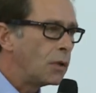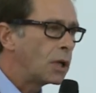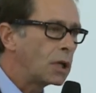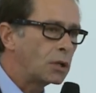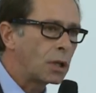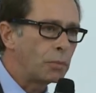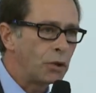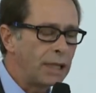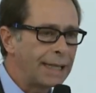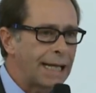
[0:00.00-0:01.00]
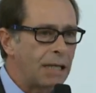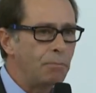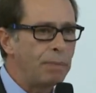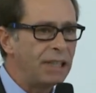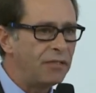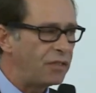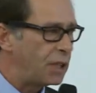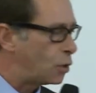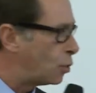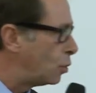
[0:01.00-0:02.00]
the cloud computing can
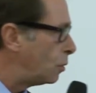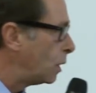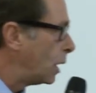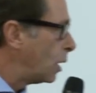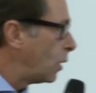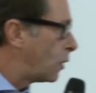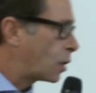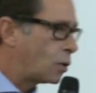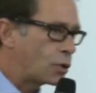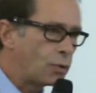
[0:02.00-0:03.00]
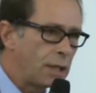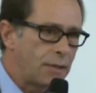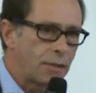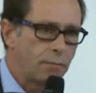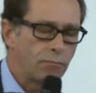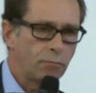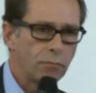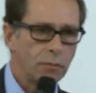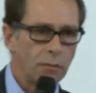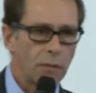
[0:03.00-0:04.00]
benefit to the countries
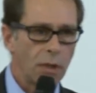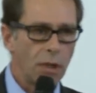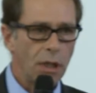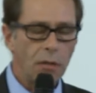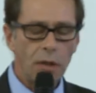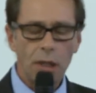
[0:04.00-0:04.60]
in the E